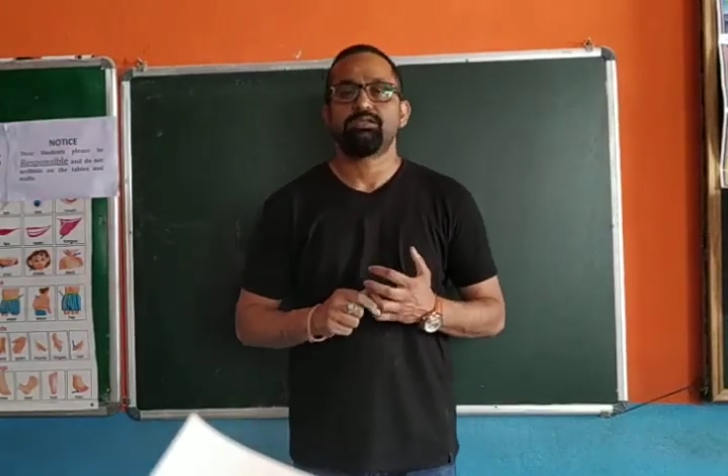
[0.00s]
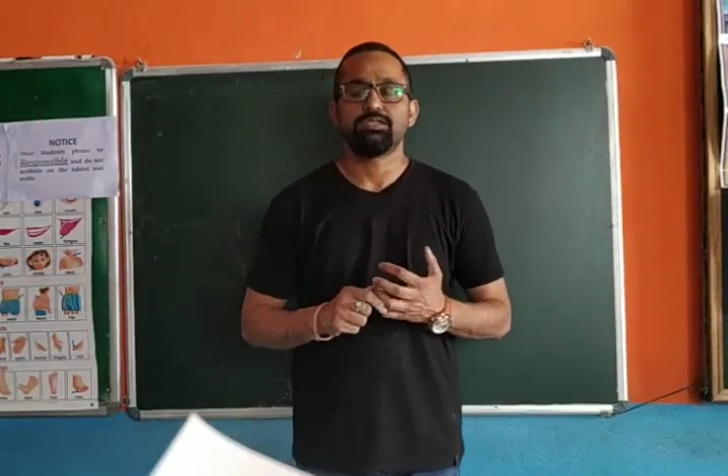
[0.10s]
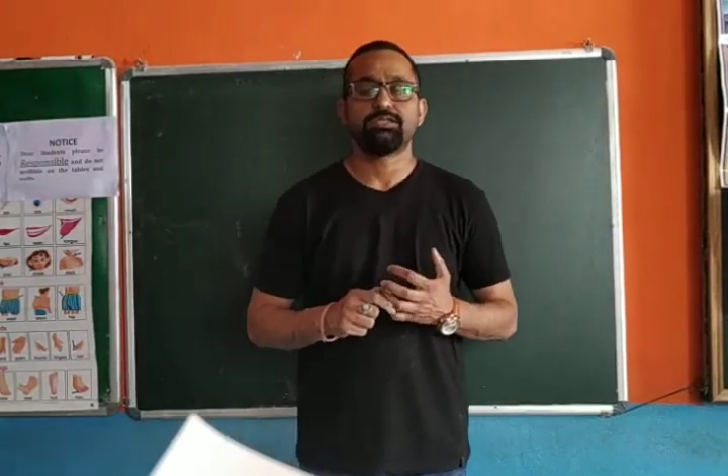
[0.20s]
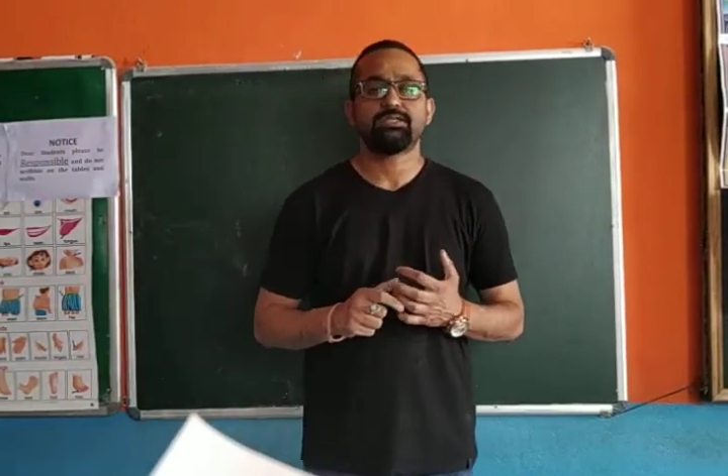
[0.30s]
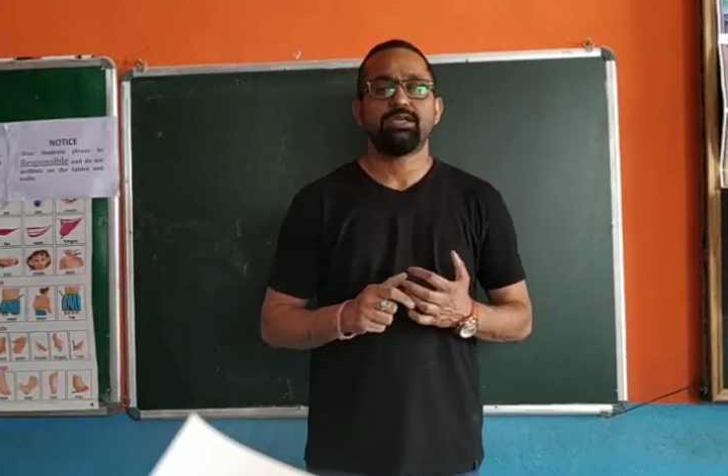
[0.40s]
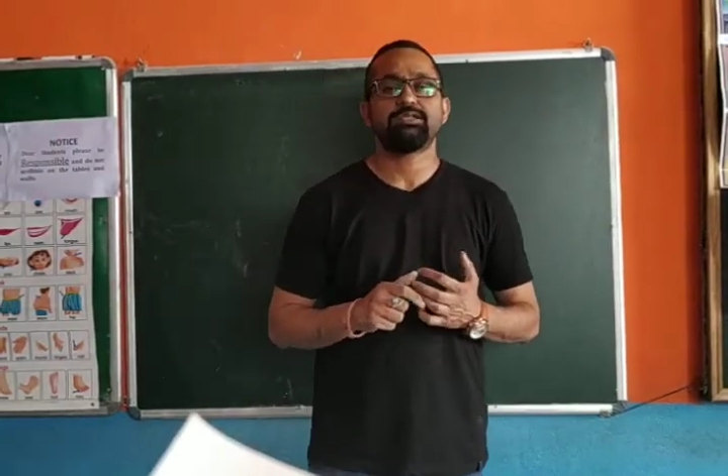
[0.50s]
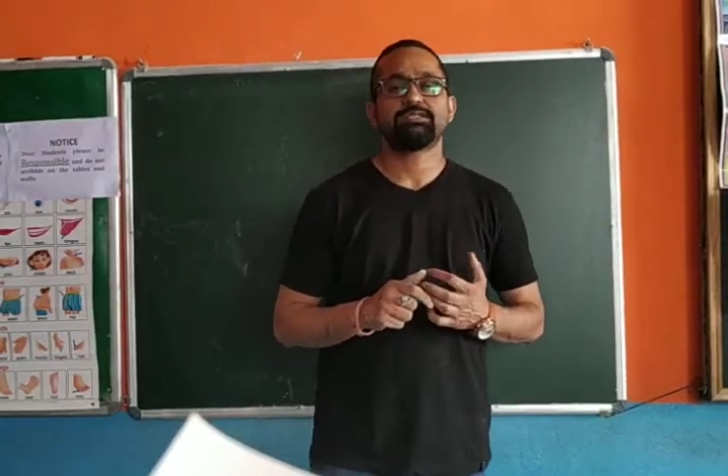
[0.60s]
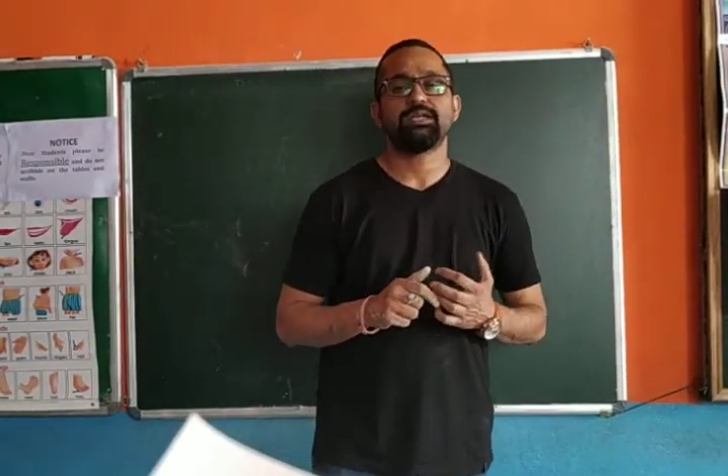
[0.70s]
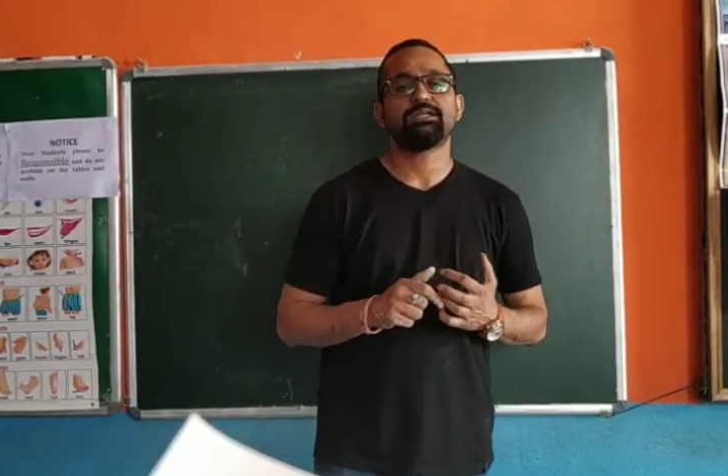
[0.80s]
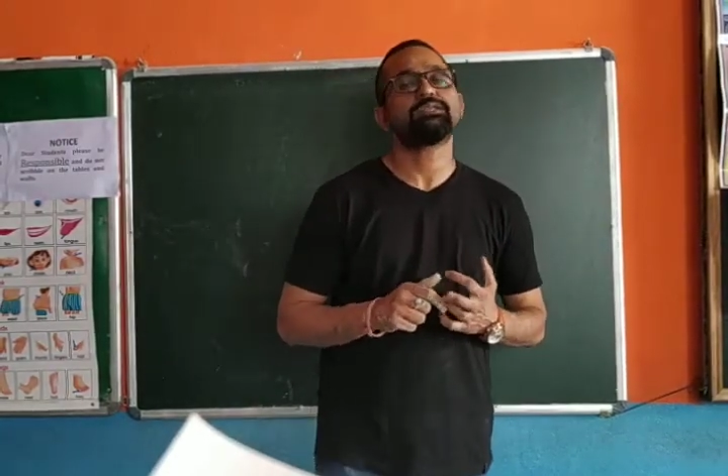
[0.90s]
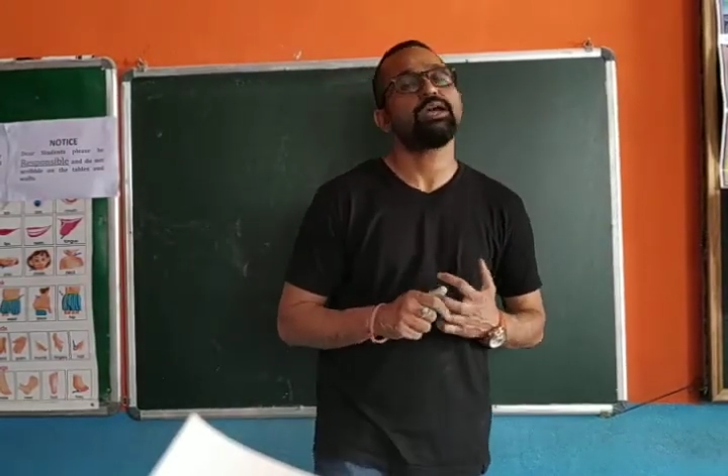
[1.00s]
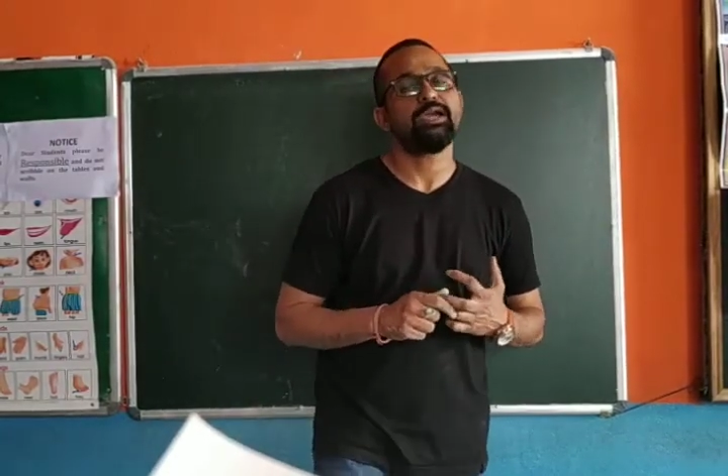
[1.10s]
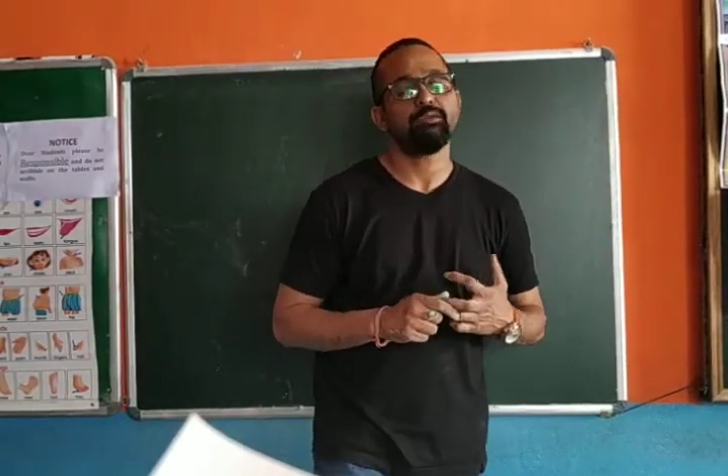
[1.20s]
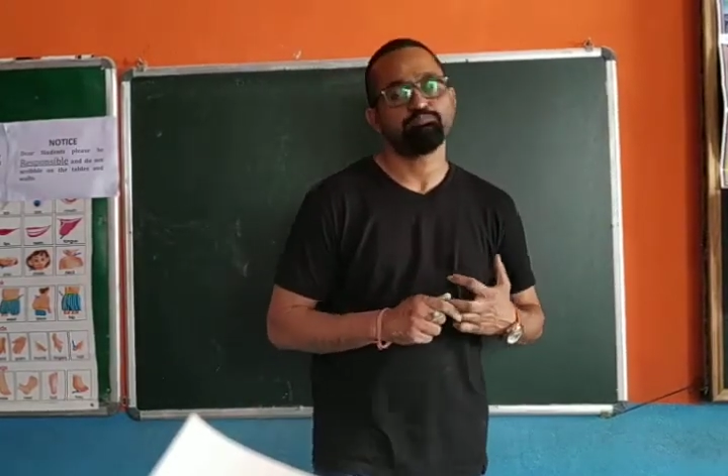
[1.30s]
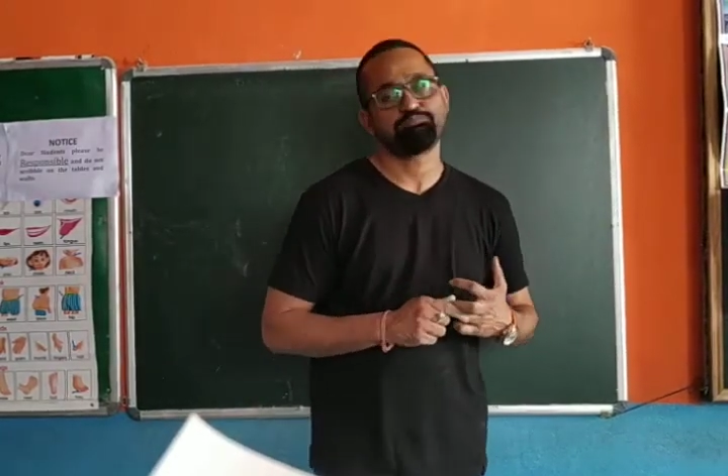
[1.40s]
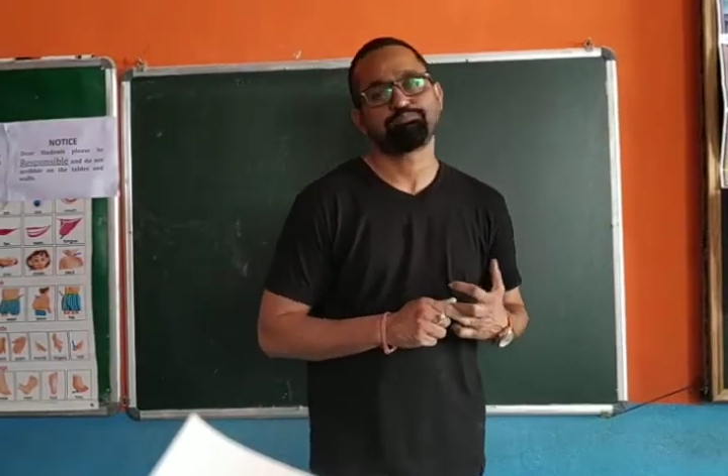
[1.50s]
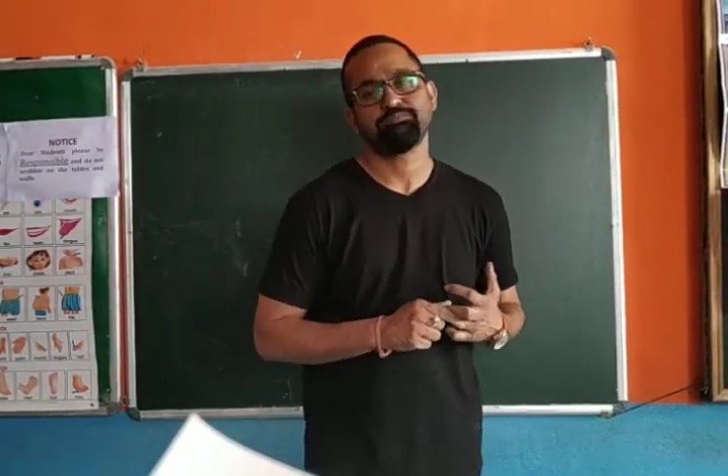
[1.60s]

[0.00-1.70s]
distance and time.